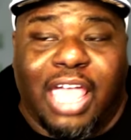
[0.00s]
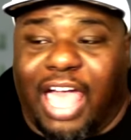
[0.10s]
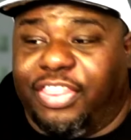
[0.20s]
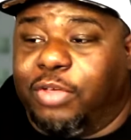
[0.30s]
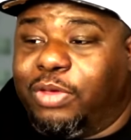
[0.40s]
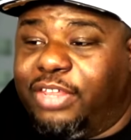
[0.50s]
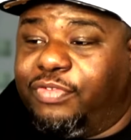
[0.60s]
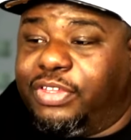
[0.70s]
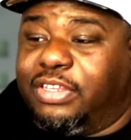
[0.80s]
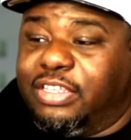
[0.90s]
I think what even
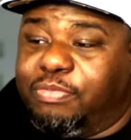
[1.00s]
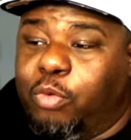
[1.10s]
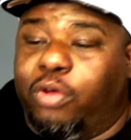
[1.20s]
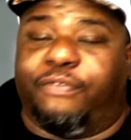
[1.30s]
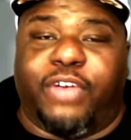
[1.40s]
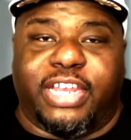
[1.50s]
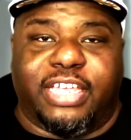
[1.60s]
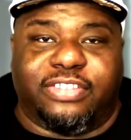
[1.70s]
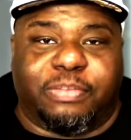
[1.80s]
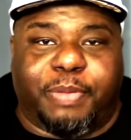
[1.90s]
is more funny
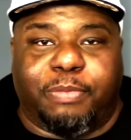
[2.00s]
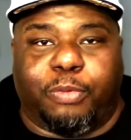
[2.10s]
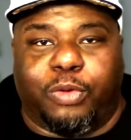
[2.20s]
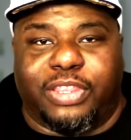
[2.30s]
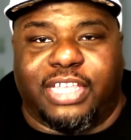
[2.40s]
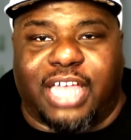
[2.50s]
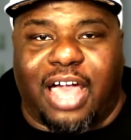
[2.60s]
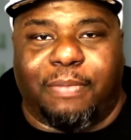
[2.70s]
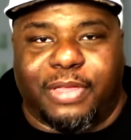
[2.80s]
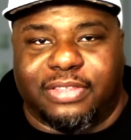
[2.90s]
is the people in the
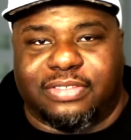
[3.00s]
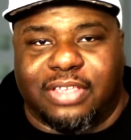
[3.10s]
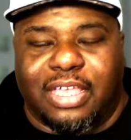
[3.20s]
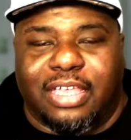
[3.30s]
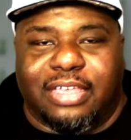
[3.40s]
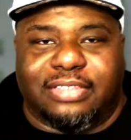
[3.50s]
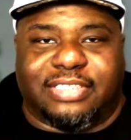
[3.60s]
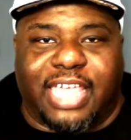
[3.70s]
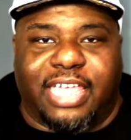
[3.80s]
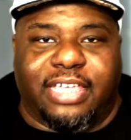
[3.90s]
comments
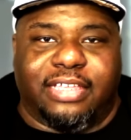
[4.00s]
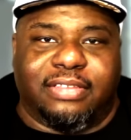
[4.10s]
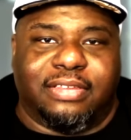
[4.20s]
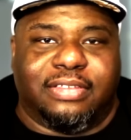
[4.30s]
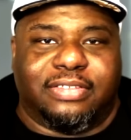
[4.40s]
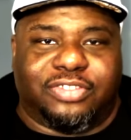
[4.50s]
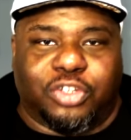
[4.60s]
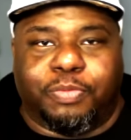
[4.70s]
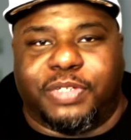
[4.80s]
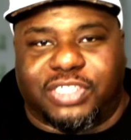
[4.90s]
saying
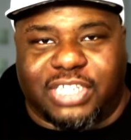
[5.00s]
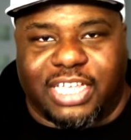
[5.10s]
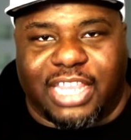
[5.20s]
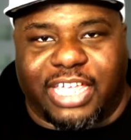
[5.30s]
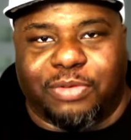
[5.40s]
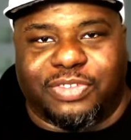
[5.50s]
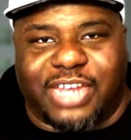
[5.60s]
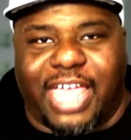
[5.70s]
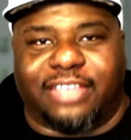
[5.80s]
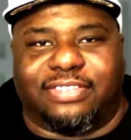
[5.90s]
stupid shit like it was an
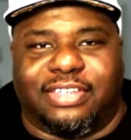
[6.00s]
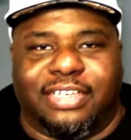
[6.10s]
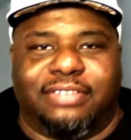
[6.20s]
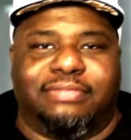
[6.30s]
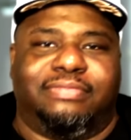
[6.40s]
accident.